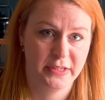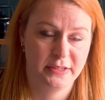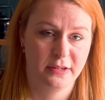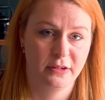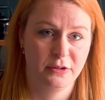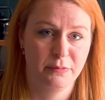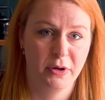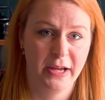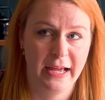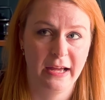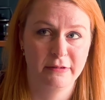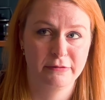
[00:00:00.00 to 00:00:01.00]
So you might
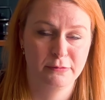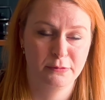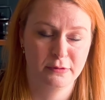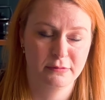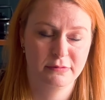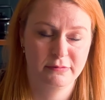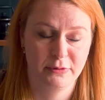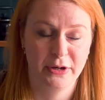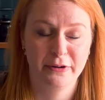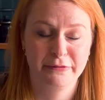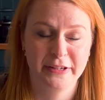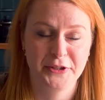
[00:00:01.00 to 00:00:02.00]
have well
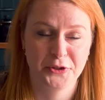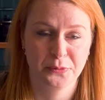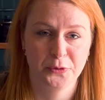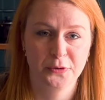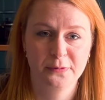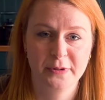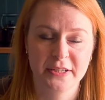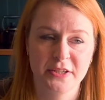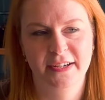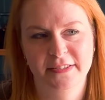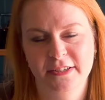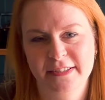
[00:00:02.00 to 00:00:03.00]
a feature wall, which
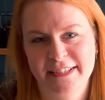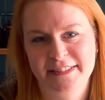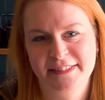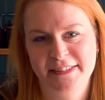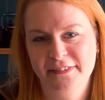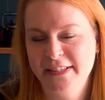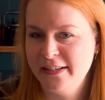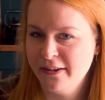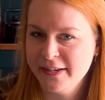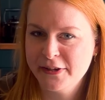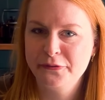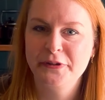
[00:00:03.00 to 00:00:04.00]
I don't necessarily
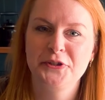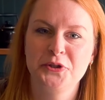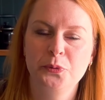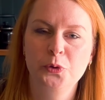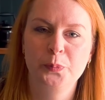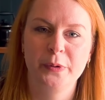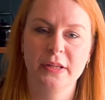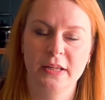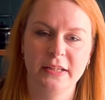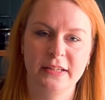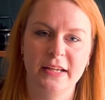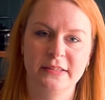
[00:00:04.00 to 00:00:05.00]
like a feature wall, but
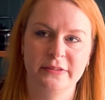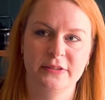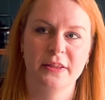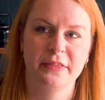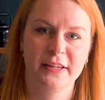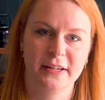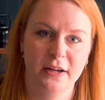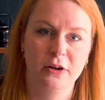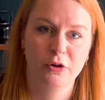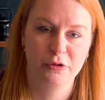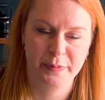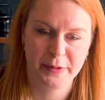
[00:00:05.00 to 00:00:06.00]
it, it's something that a
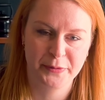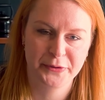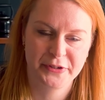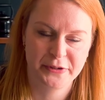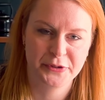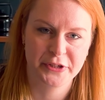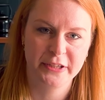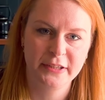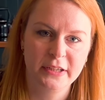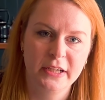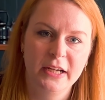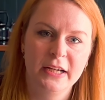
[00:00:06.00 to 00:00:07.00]
lot of people still do.